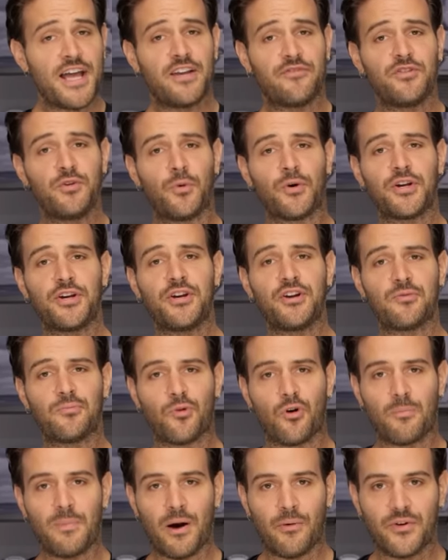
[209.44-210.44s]
and if you want to hear
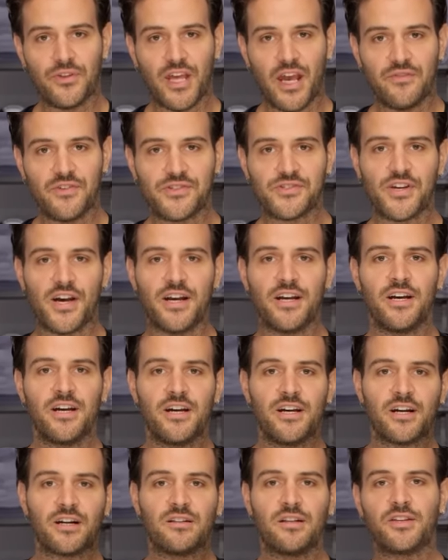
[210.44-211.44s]
more about what they have to say,
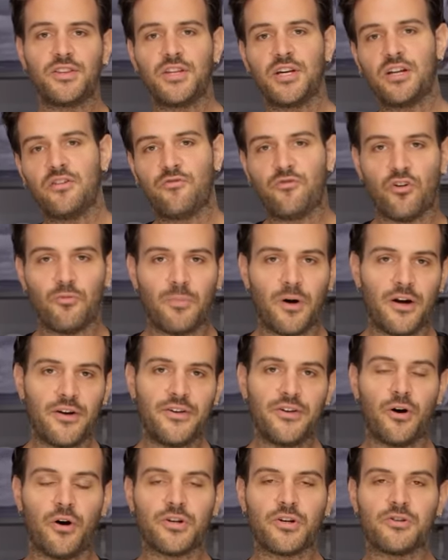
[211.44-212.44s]
click the info
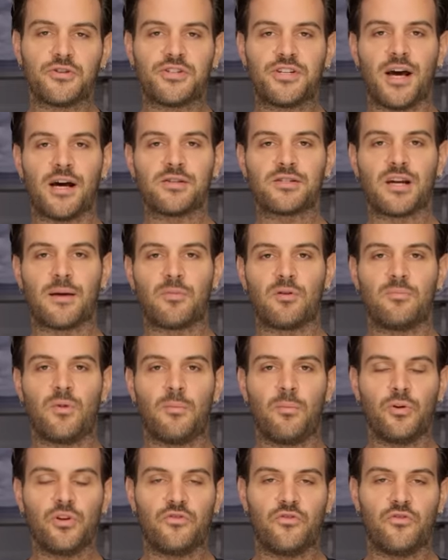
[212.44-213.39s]
button on your desktop or mobile